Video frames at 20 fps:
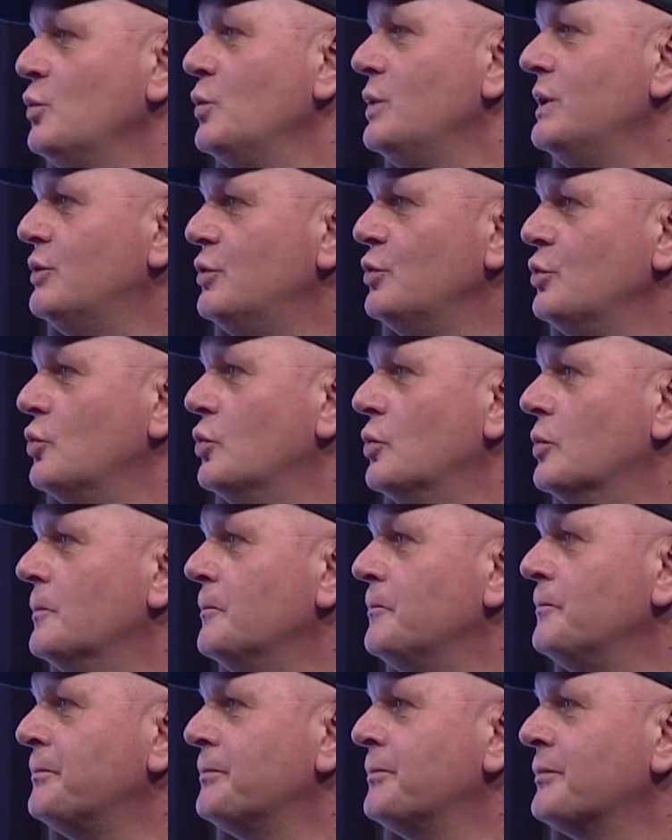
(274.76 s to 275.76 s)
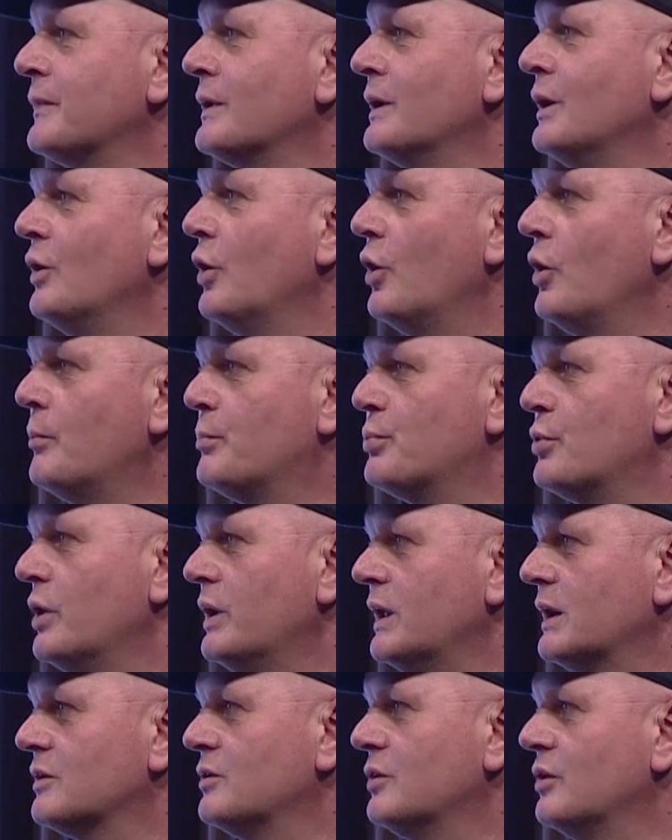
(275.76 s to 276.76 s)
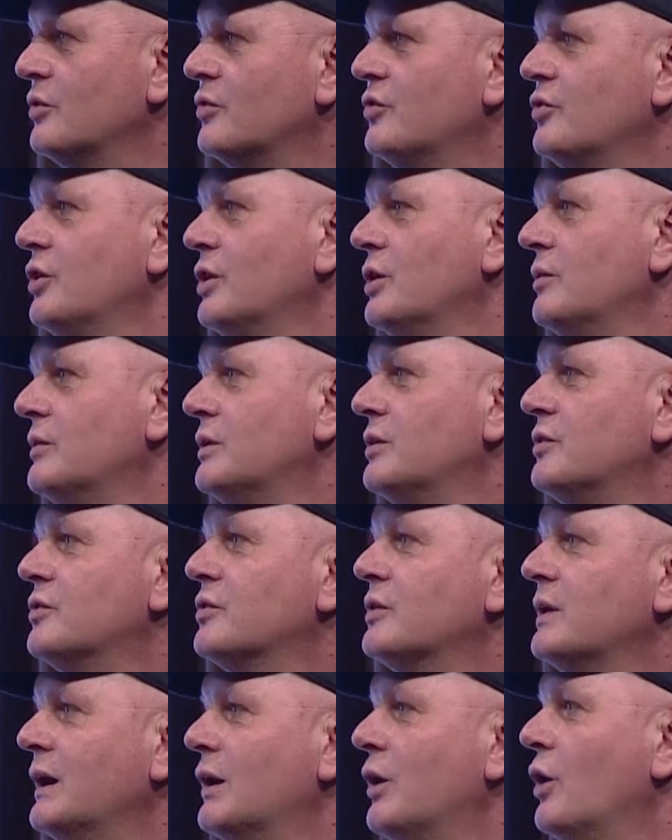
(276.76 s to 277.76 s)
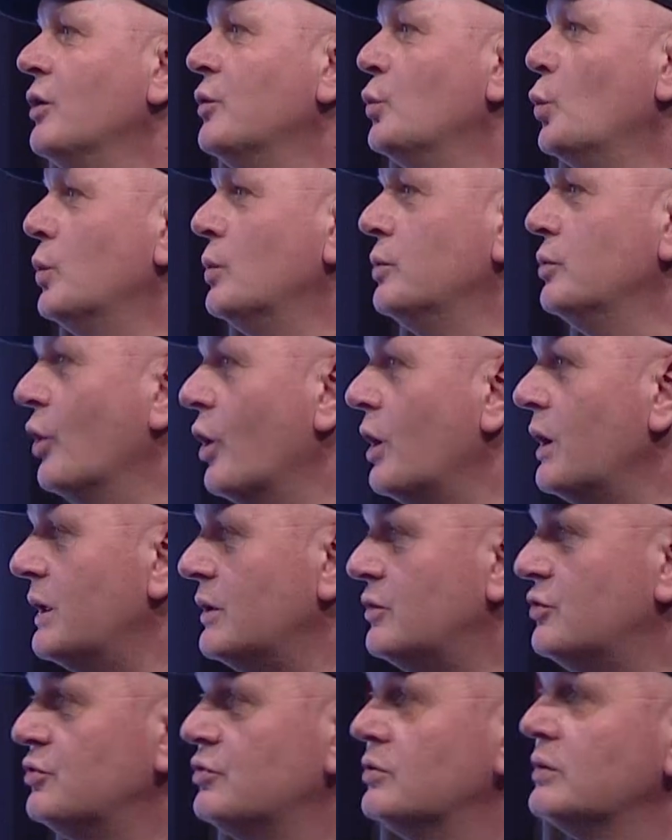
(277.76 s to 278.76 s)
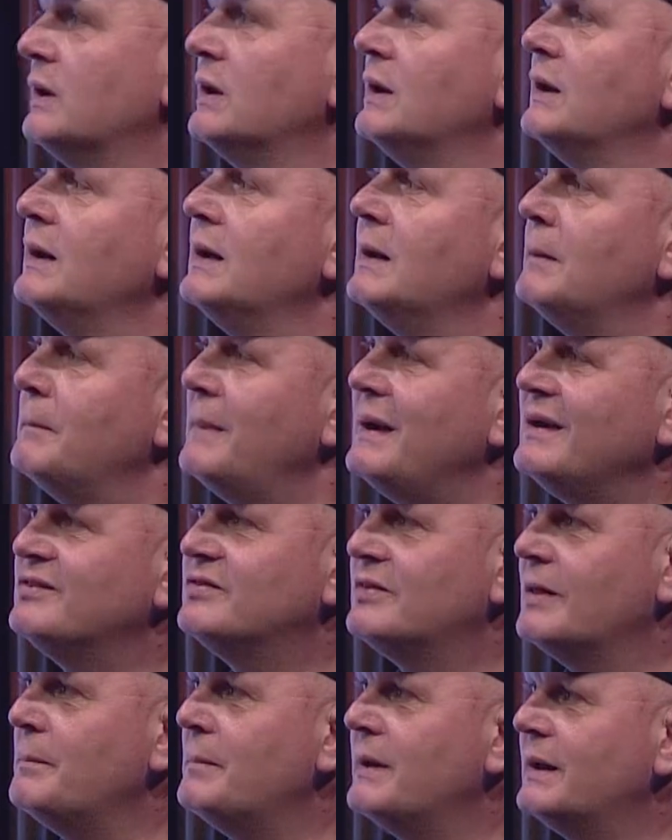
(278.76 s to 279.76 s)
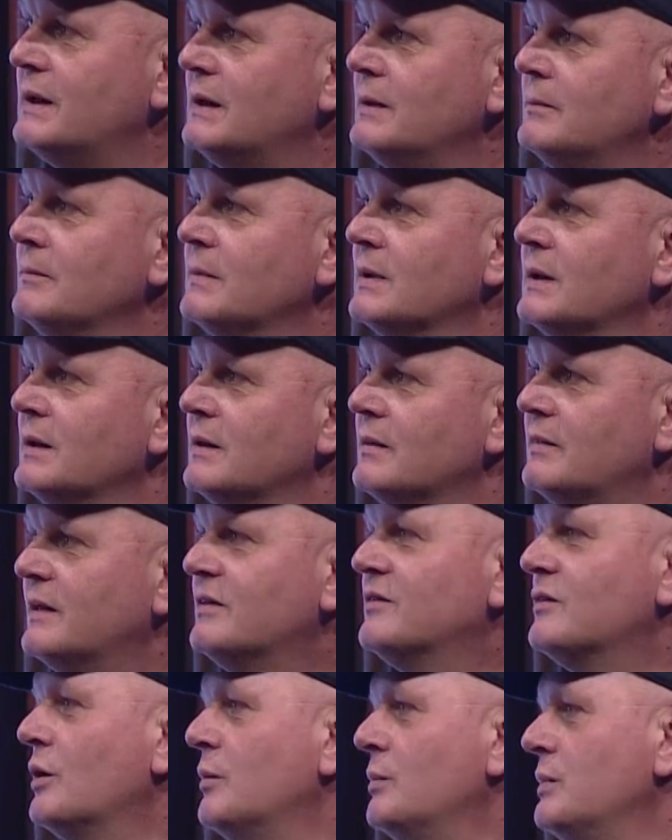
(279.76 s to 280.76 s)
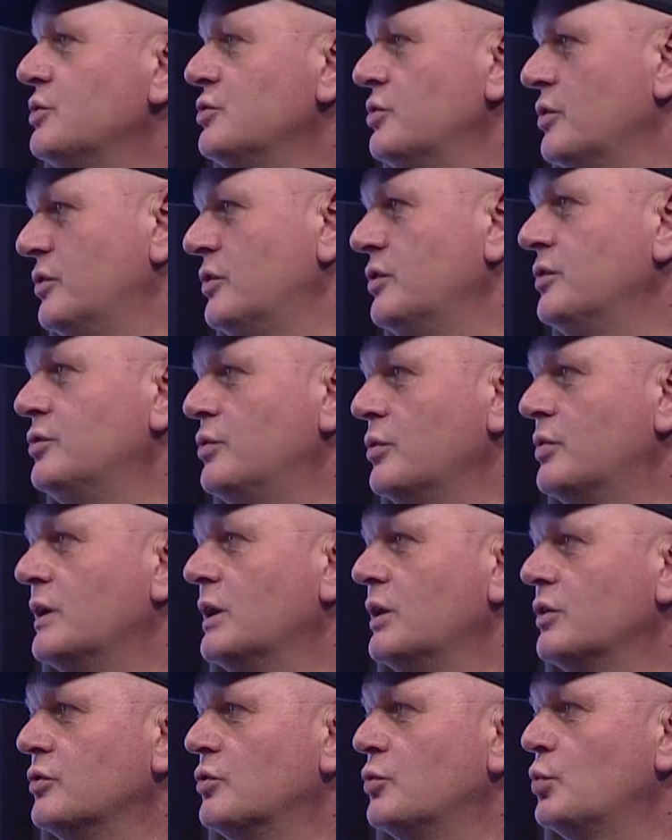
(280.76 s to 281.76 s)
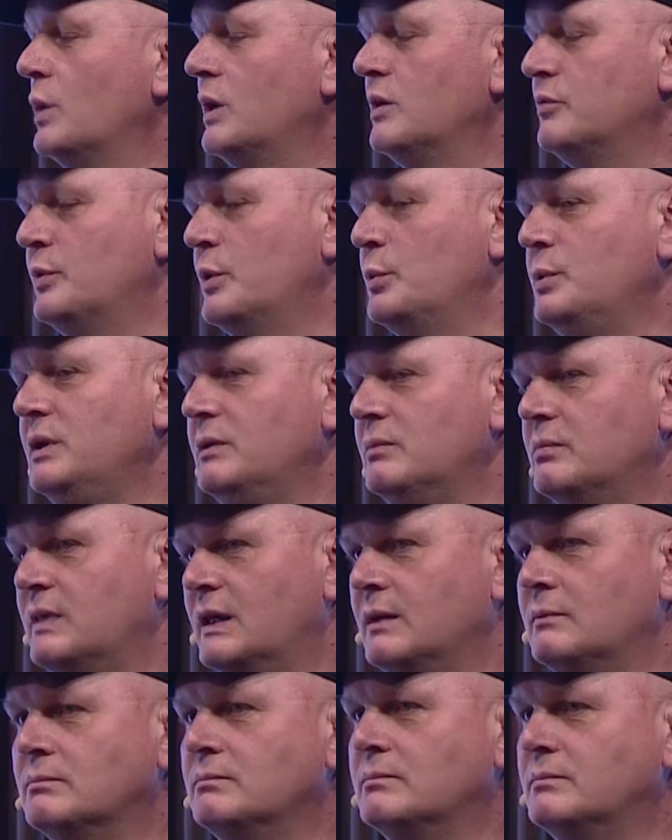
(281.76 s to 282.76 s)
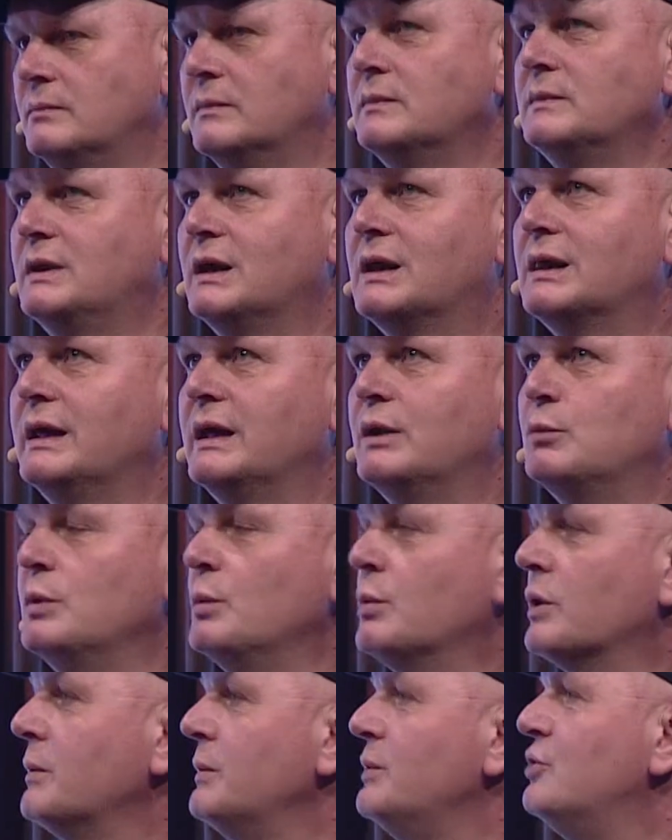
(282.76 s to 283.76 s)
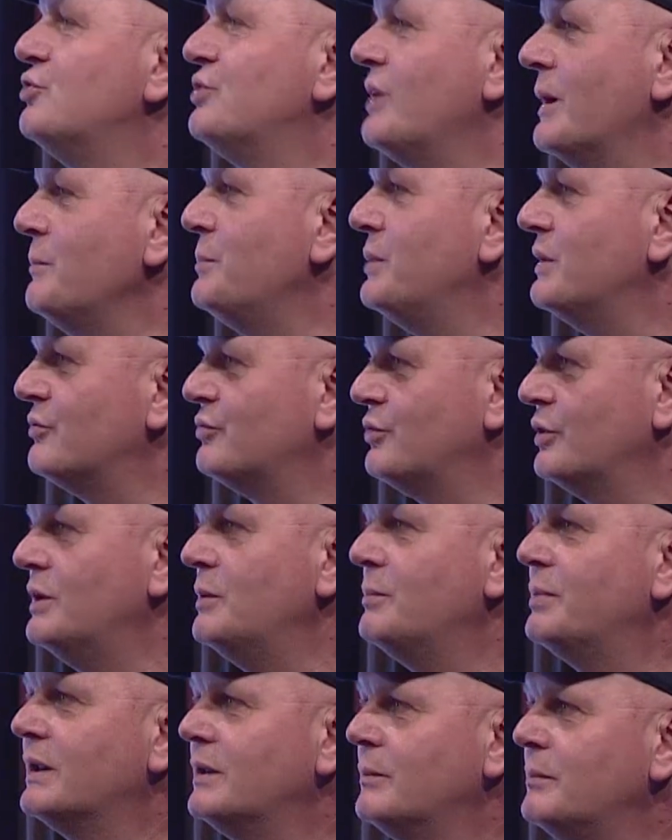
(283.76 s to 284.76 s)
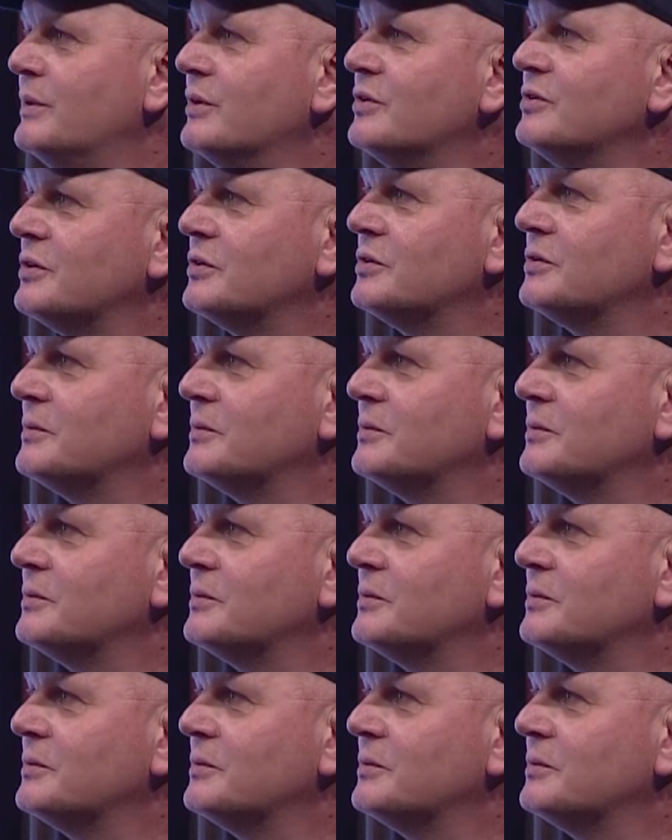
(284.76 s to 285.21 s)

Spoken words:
we do on product, on service, on knowledge makes them better, that's our mission since 2012, where we then declared we want to be champion for independent business.